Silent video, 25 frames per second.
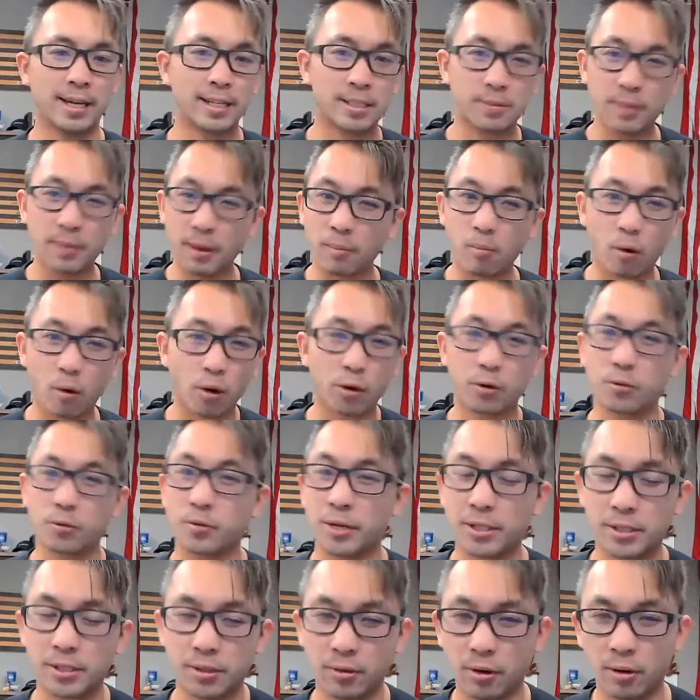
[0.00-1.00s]
I expect mortgage
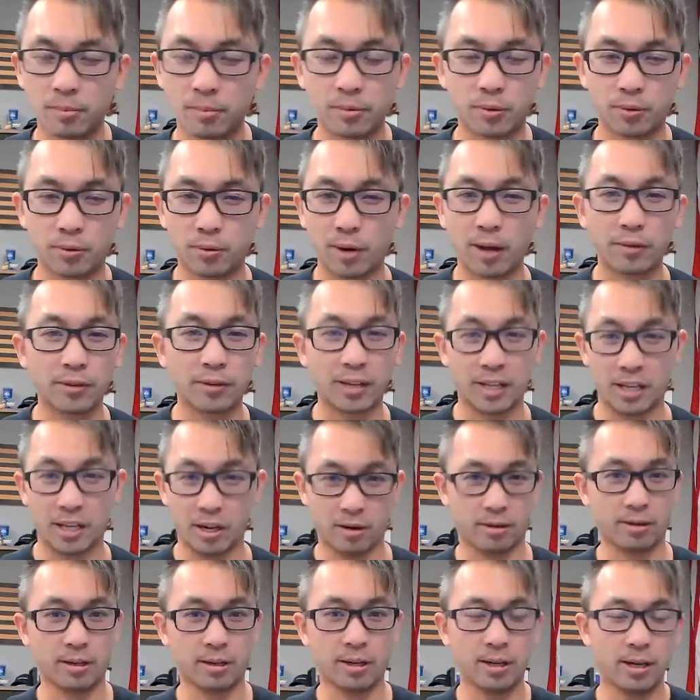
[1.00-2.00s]
rates to go up throughout the
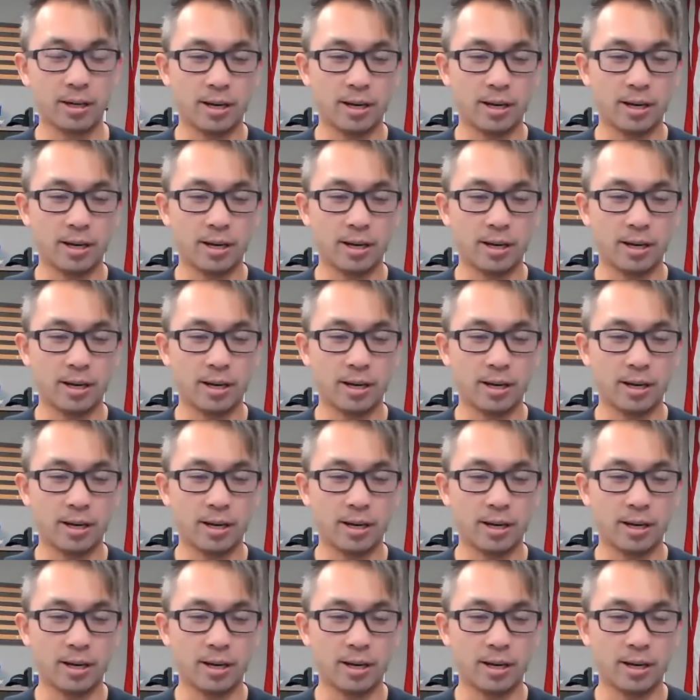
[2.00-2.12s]
year.